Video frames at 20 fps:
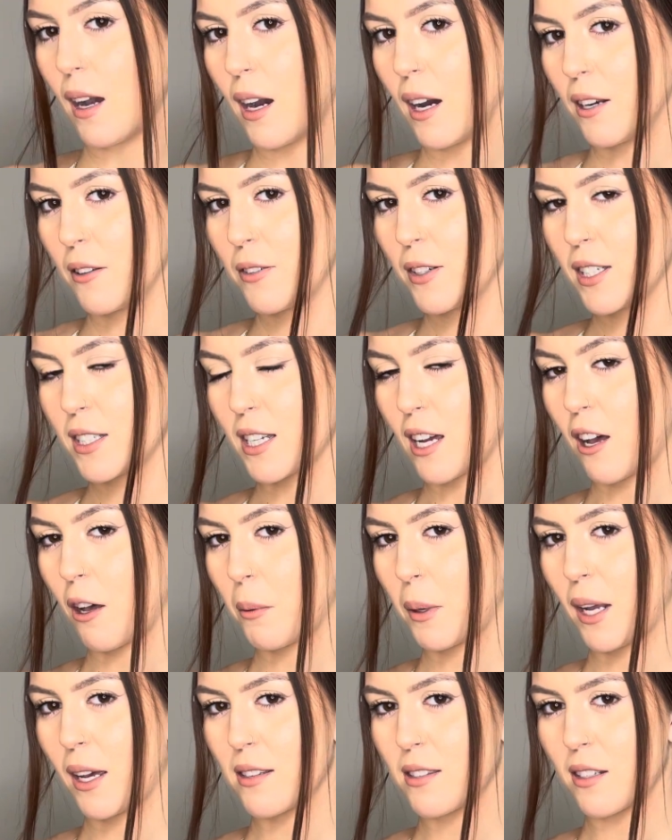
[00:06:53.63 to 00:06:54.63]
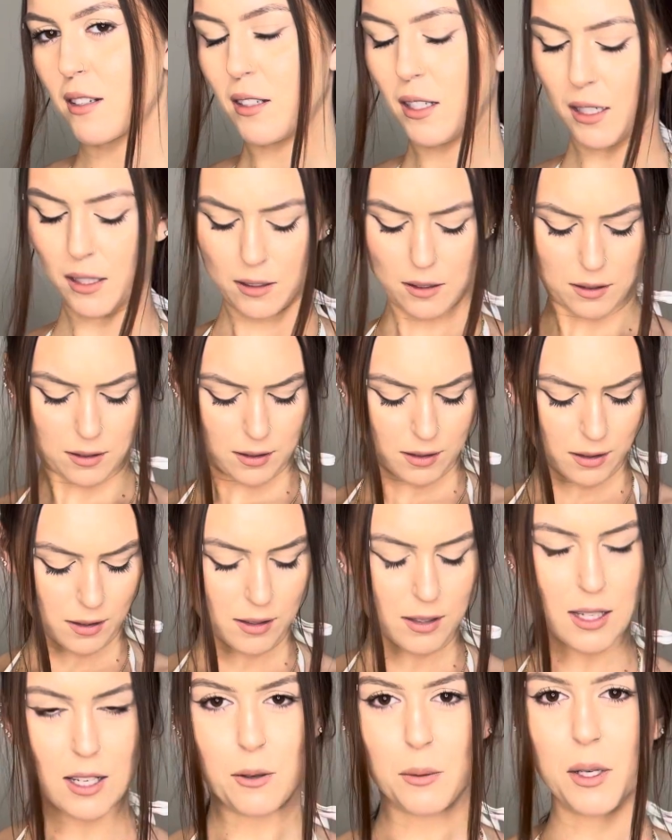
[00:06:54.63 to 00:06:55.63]
I don't know if you could tell, but it has little like
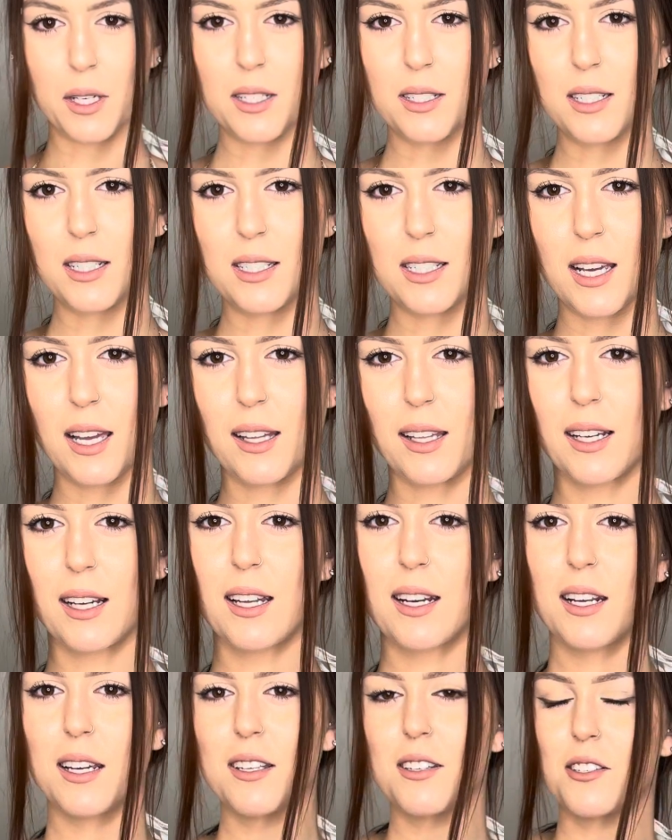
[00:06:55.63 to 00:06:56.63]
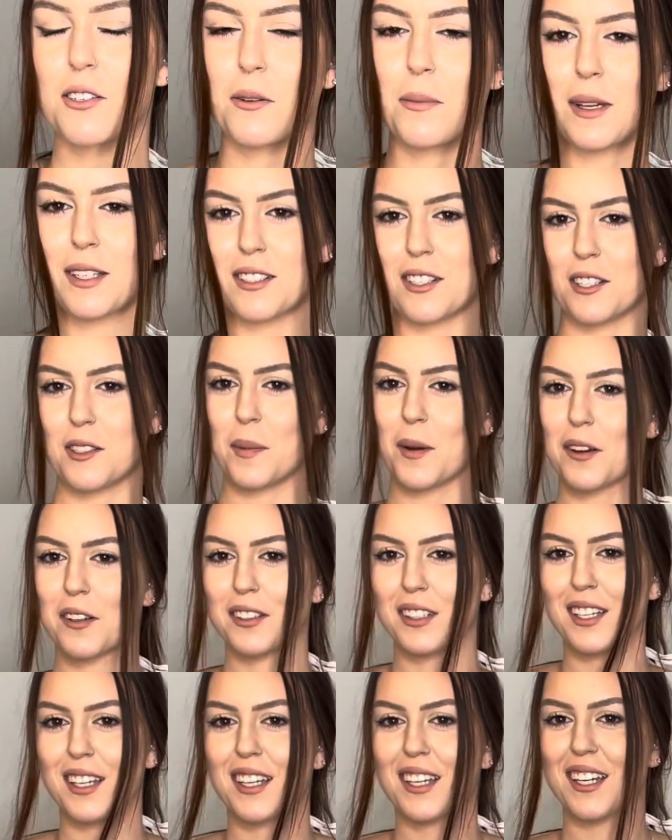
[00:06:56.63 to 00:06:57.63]
sequin detailing on it. So it makes it
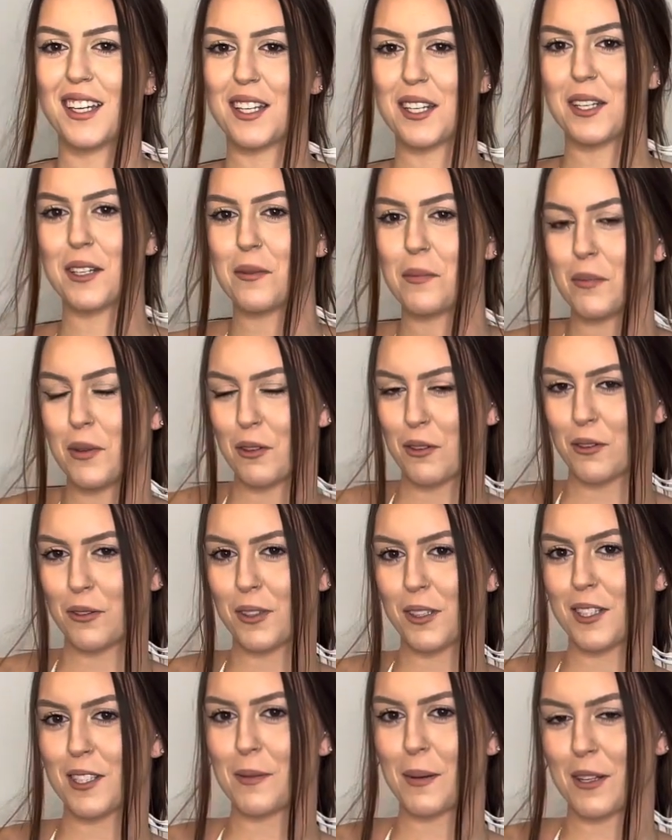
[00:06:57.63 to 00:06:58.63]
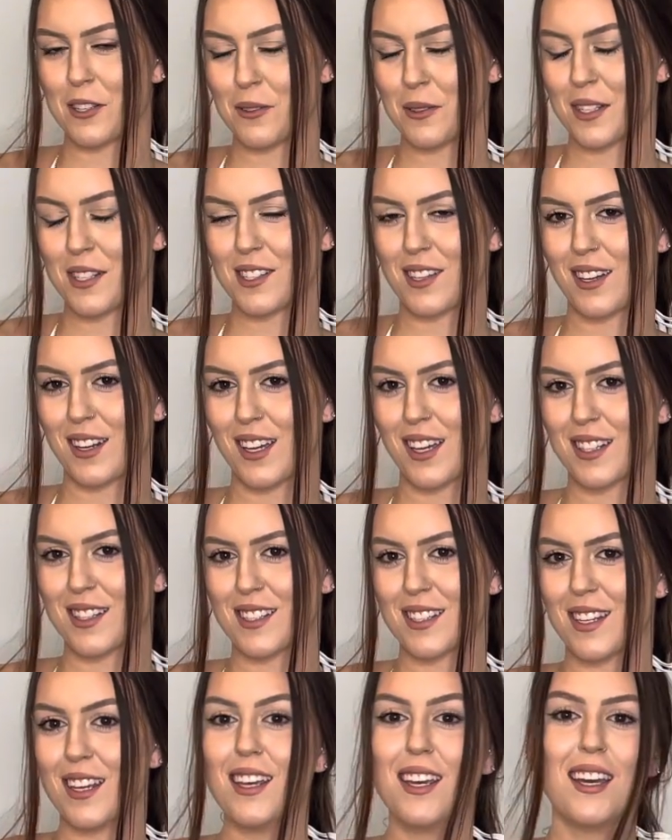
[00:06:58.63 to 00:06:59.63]
sparkly and beautiful, especially when the sun hits.
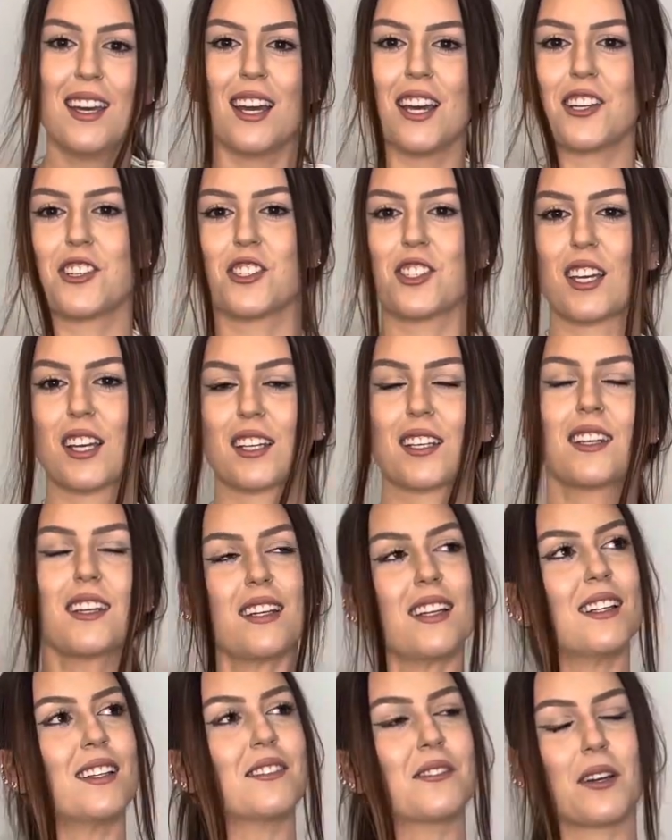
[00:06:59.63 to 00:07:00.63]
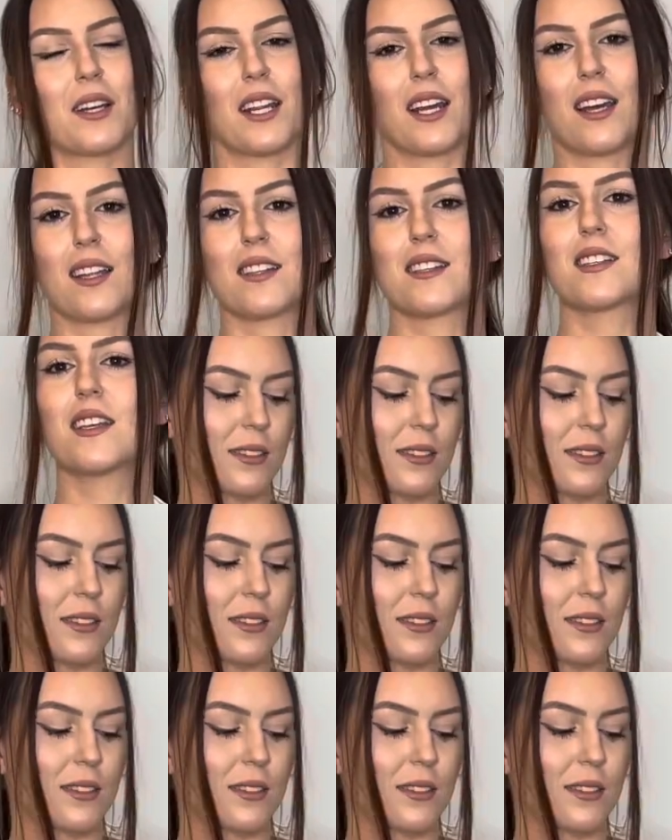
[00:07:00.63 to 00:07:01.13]
It just like radiates.